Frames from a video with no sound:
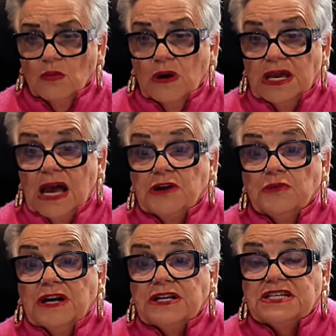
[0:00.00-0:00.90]
We're going
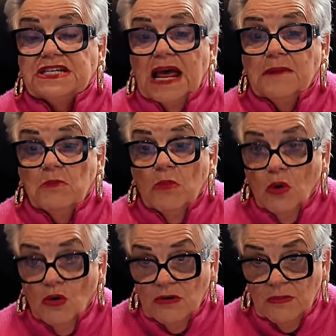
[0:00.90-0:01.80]
to understand
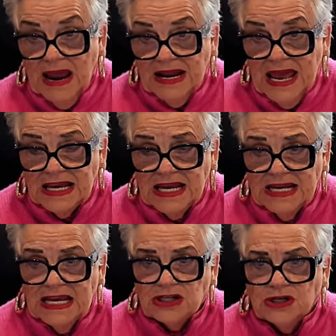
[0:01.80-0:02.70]
more about our
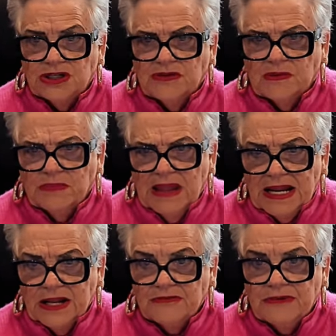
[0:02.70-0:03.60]
connection to the
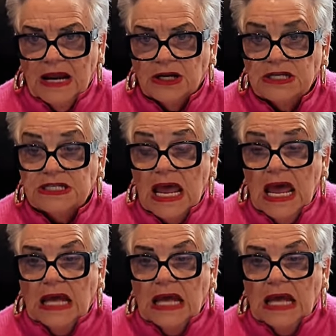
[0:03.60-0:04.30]
planet around us.